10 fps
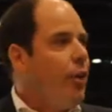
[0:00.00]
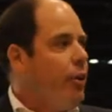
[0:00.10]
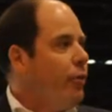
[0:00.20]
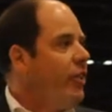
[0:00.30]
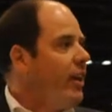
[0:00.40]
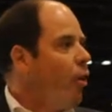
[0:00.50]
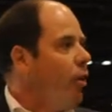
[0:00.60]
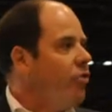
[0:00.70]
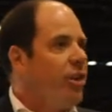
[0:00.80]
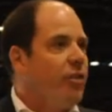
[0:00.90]
use
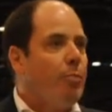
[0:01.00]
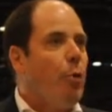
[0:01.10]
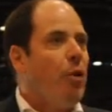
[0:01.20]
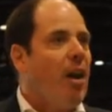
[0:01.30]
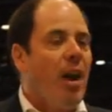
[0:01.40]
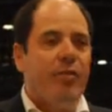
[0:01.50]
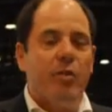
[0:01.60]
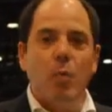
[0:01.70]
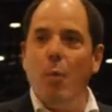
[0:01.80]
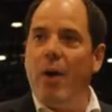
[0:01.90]
technology to support our lives
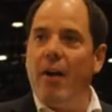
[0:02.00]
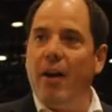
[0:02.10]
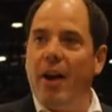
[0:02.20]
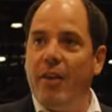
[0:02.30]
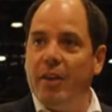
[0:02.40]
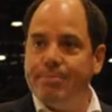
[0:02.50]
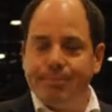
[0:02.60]
in one way or another.